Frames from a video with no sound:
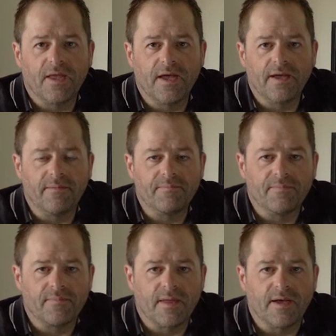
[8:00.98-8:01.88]

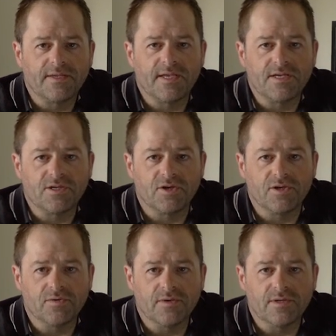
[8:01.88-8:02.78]
Um, I say
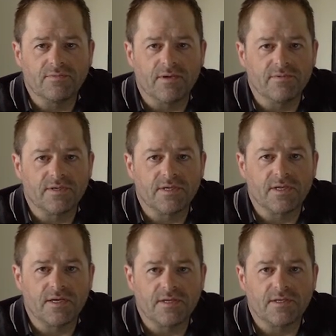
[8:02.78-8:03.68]
studio; it, was just a,